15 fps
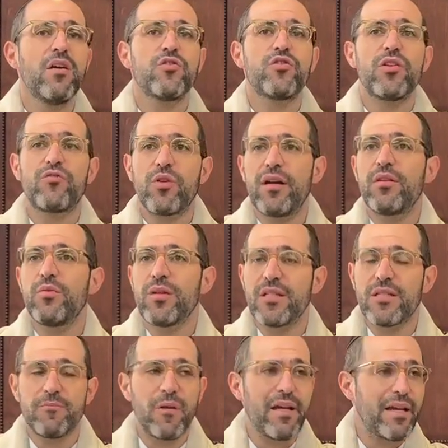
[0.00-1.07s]
she tried to
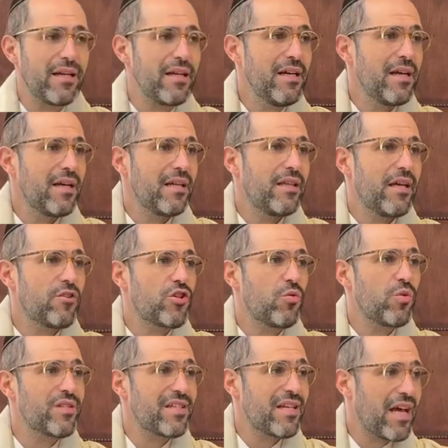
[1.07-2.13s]
explain that she
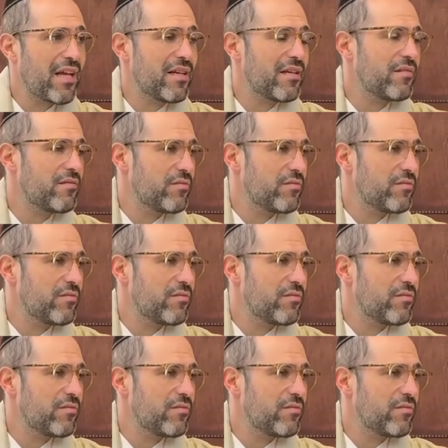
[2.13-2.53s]
was not